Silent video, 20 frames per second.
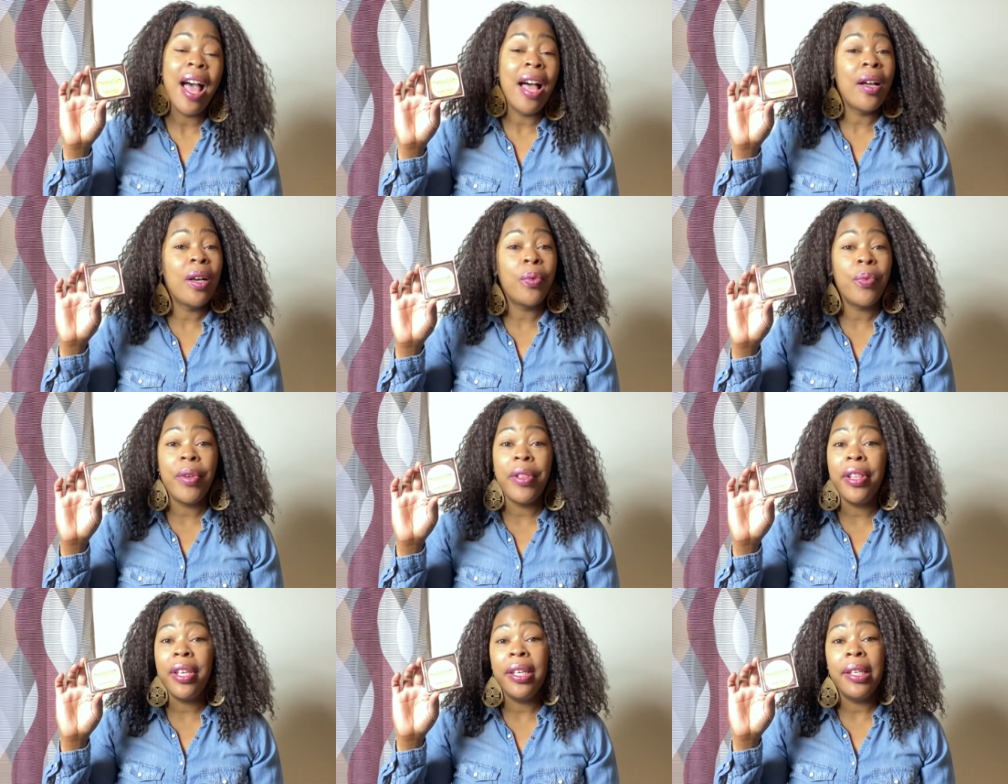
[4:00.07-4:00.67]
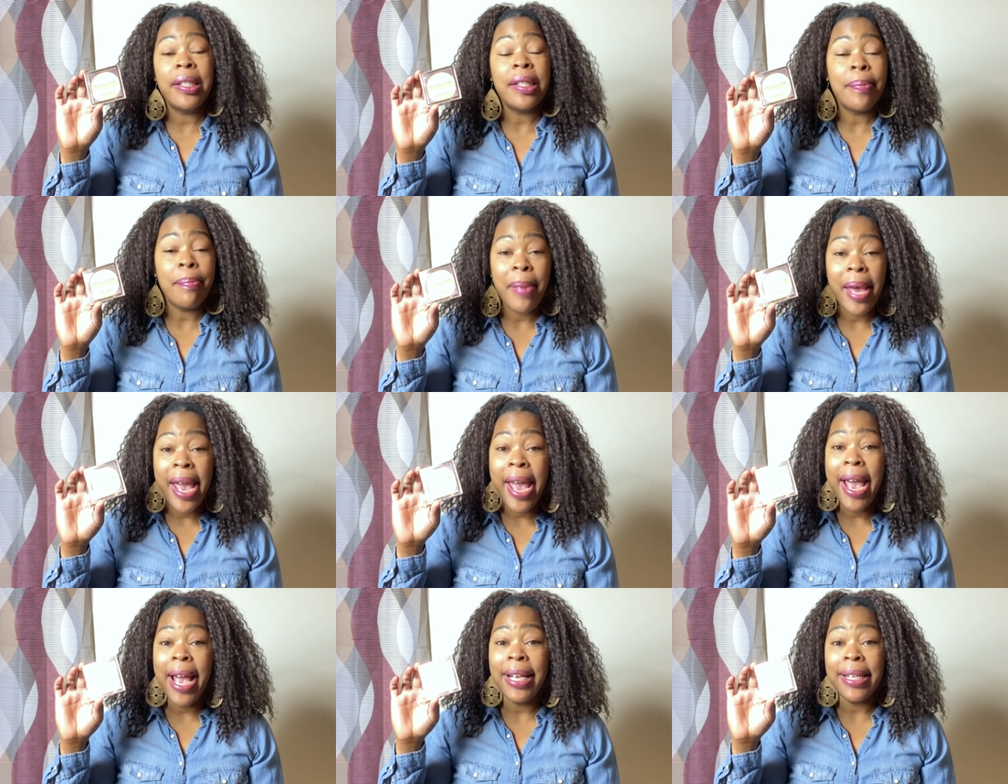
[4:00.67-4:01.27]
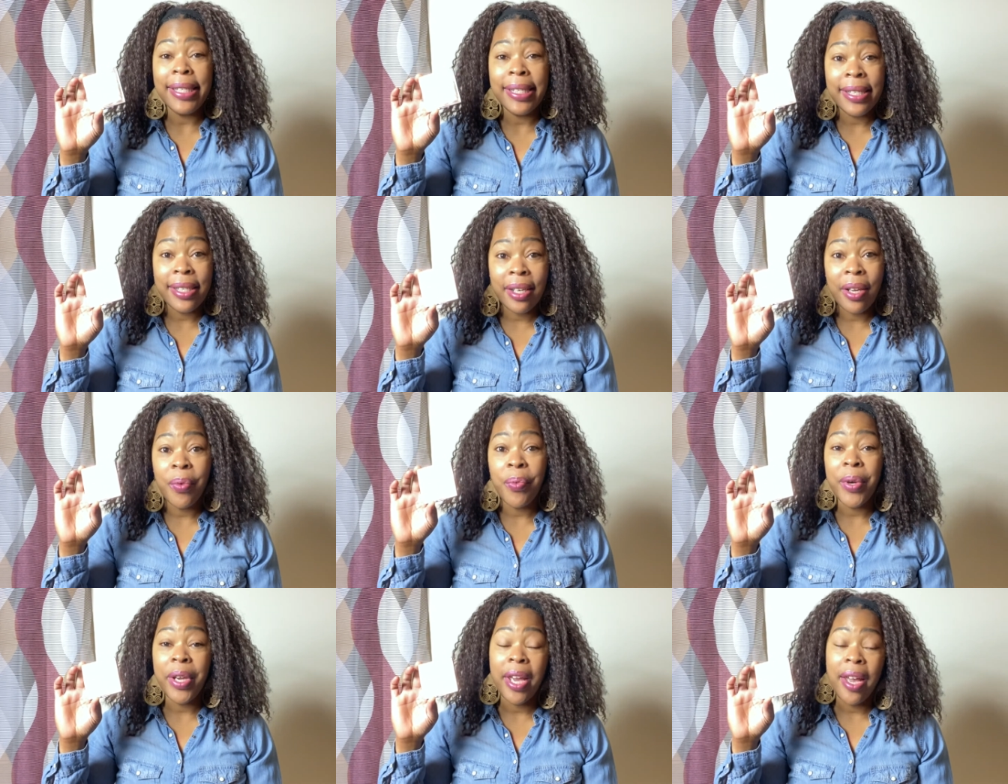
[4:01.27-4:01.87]
with these masks
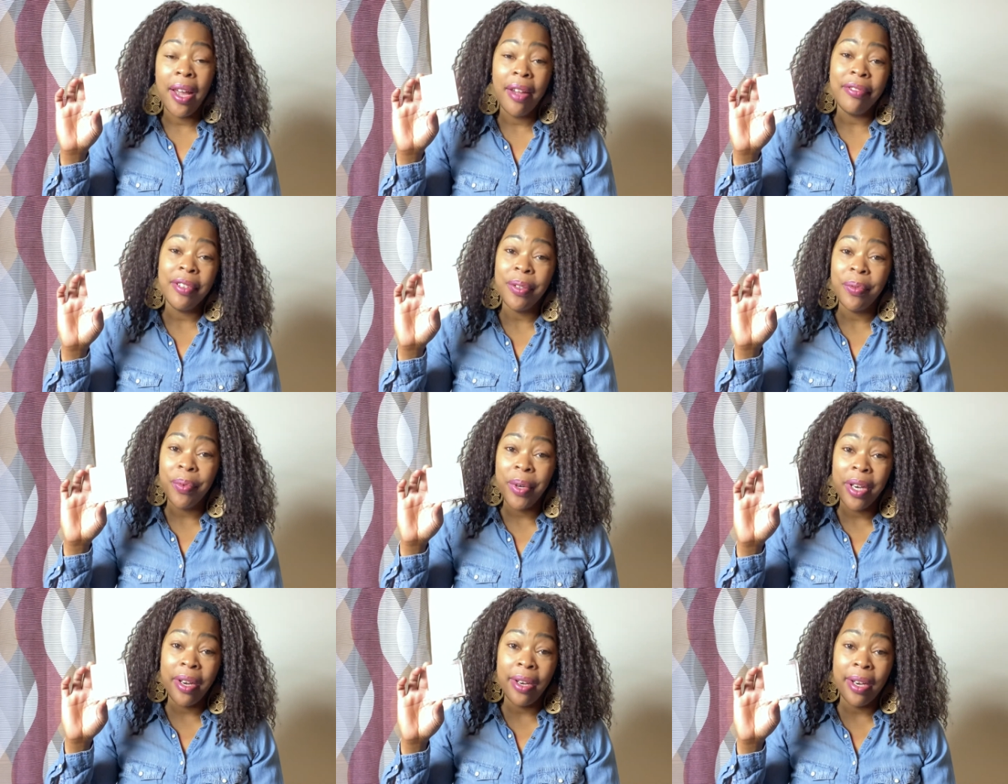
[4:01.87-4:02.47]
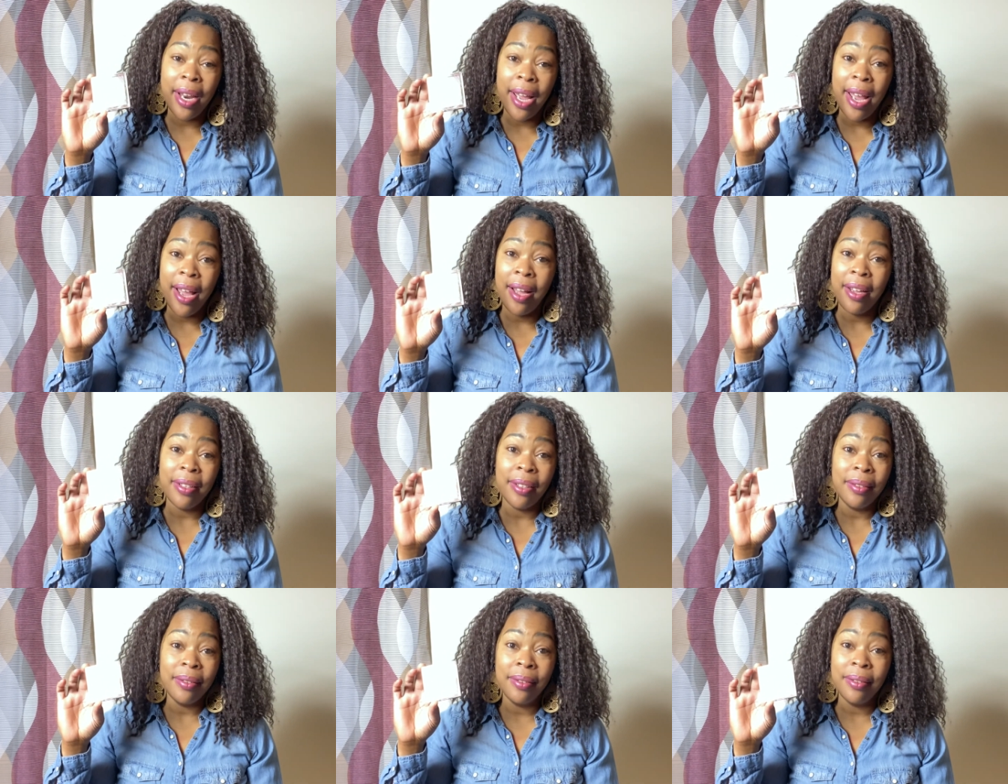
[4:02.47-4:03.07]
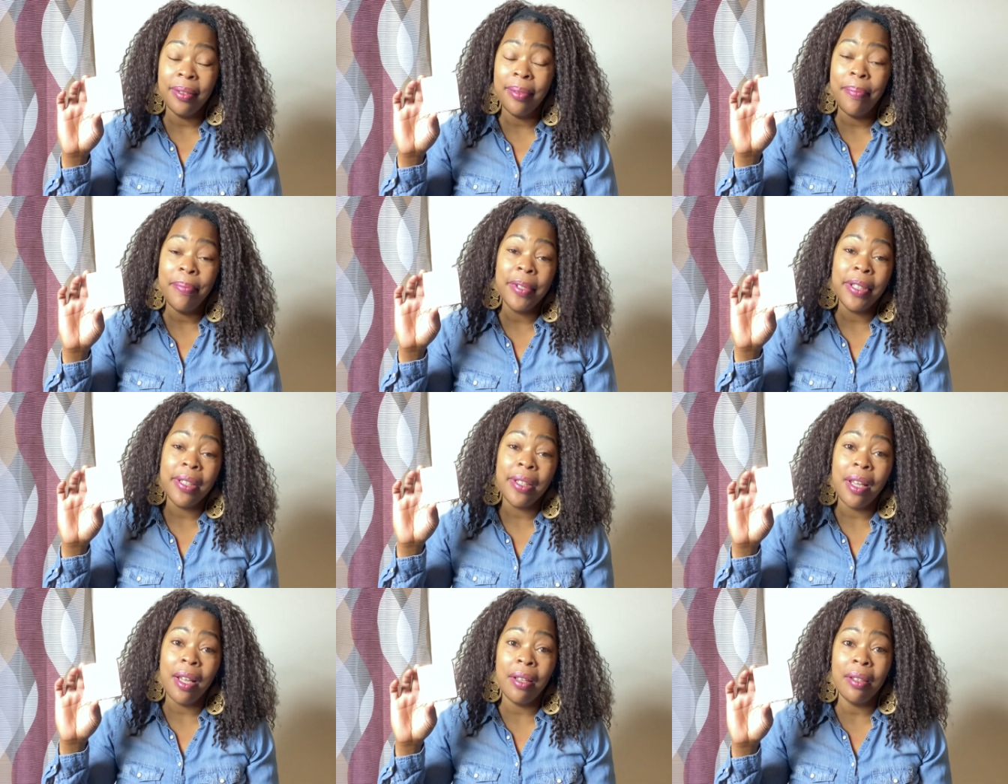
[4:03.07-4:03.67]
we have to wear now.
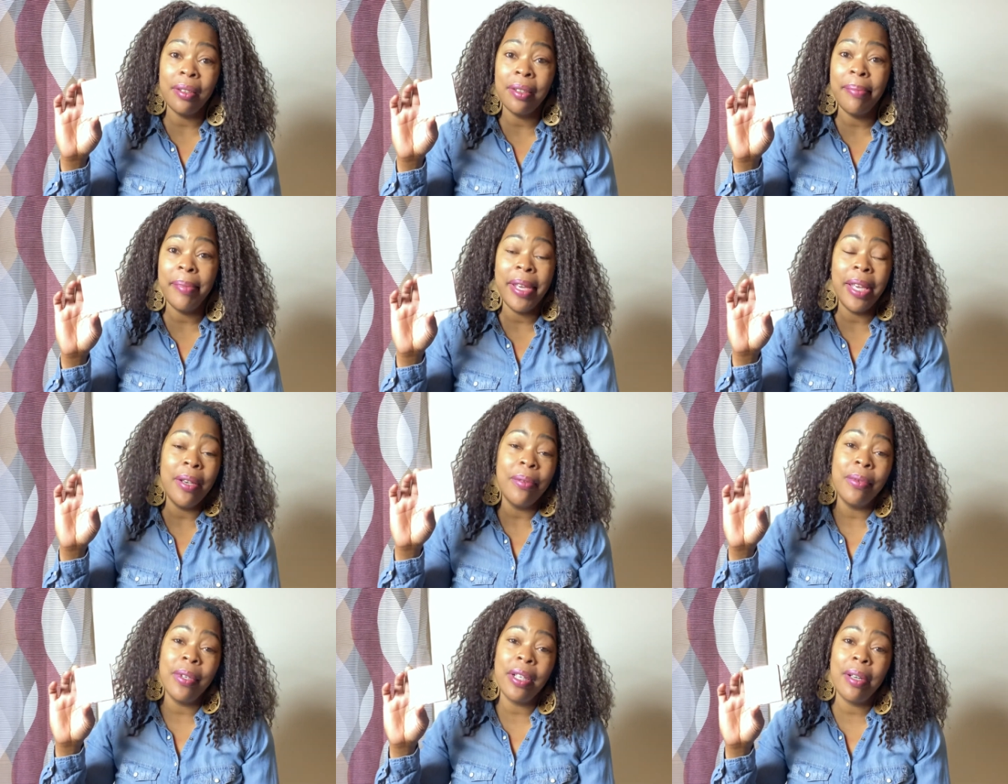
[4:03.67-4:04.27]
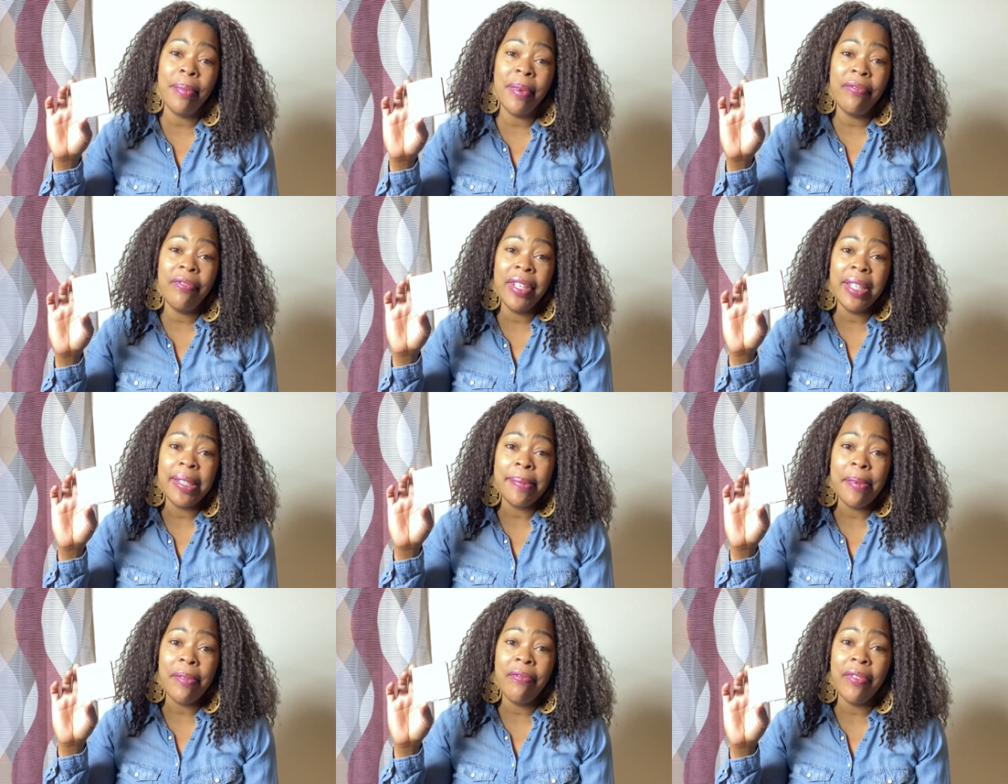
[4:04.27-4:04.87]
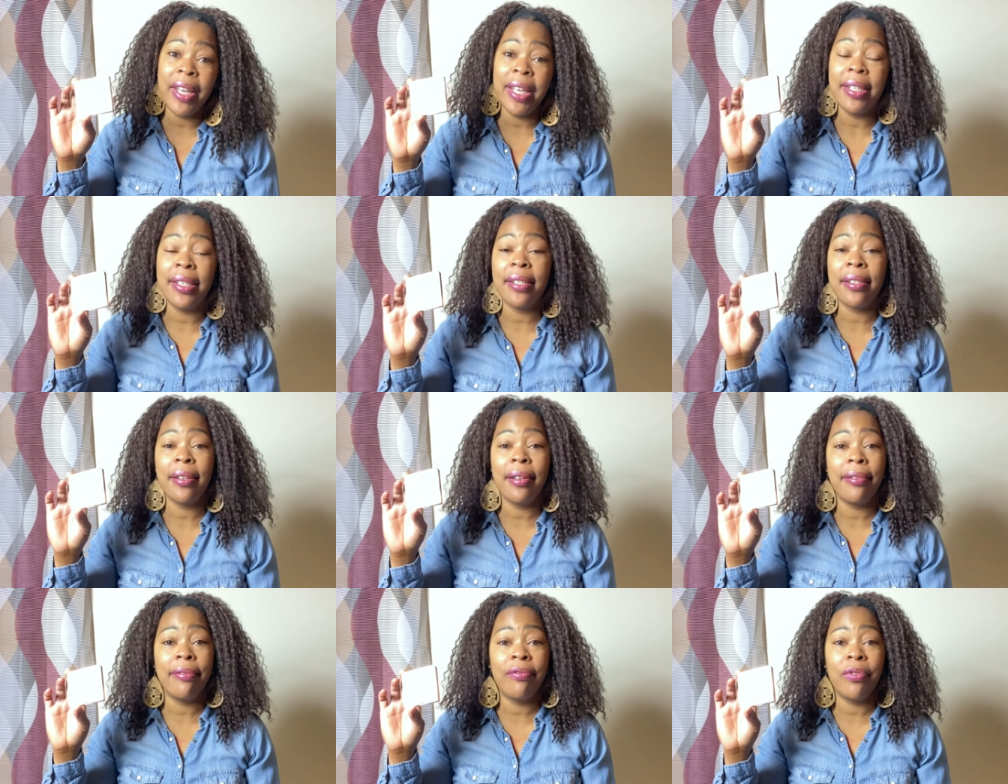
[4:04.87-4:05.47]
So, I mean, what I'm gonna fix my face
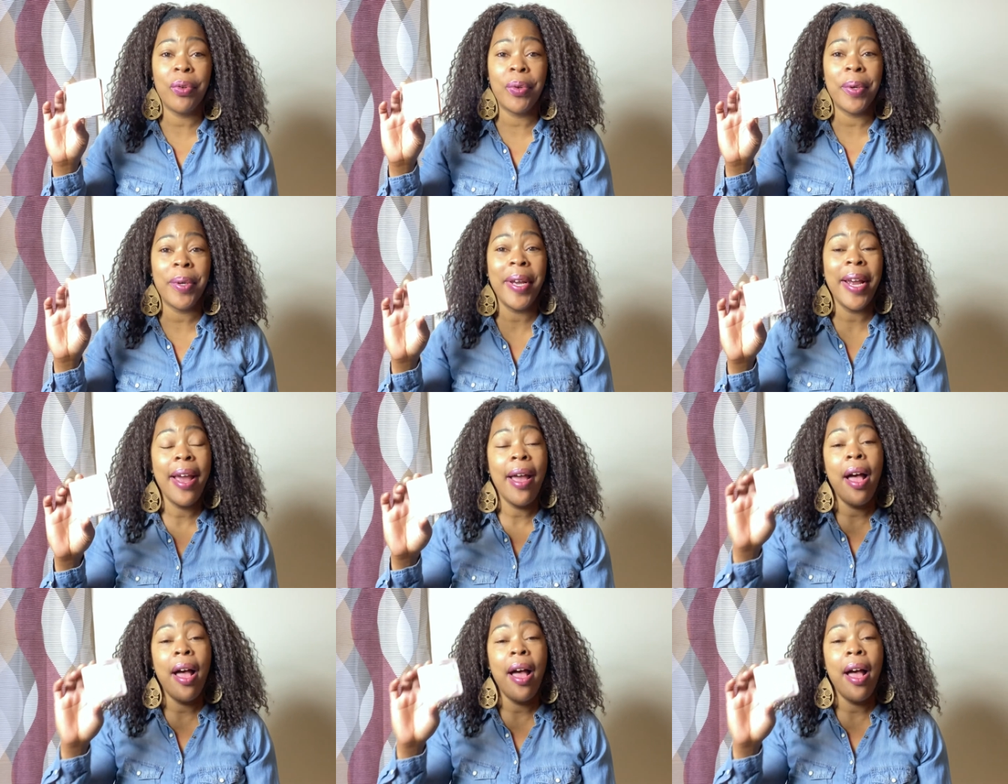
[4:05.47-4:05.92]
up for?